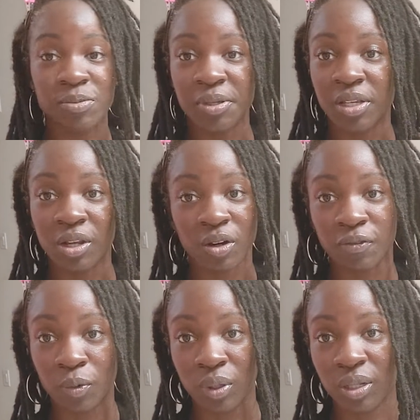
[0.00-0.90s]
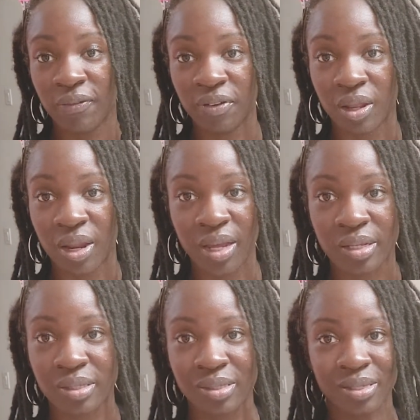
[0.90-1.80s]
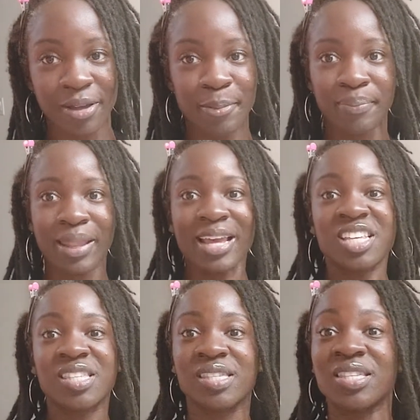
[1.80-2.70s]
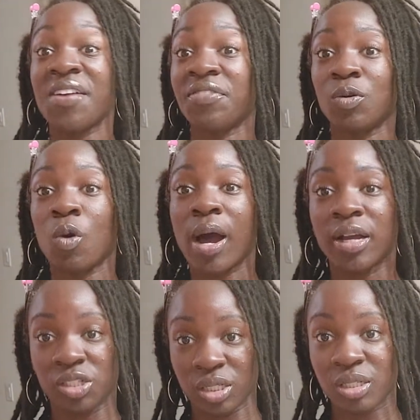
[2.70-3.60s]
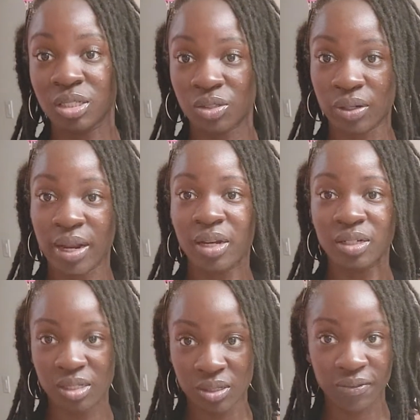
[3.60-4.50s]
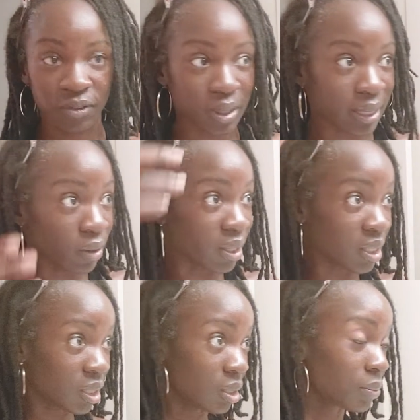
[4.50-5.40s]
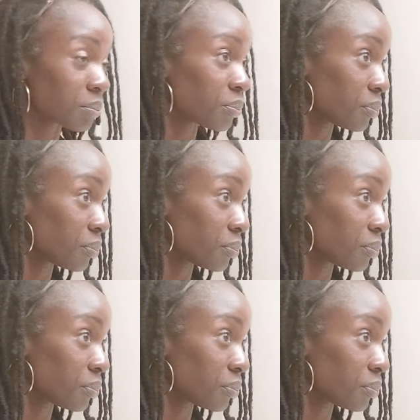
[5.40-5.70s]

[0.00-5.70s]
to be careful with it for the next 7 washes so that it doesn't fall out again.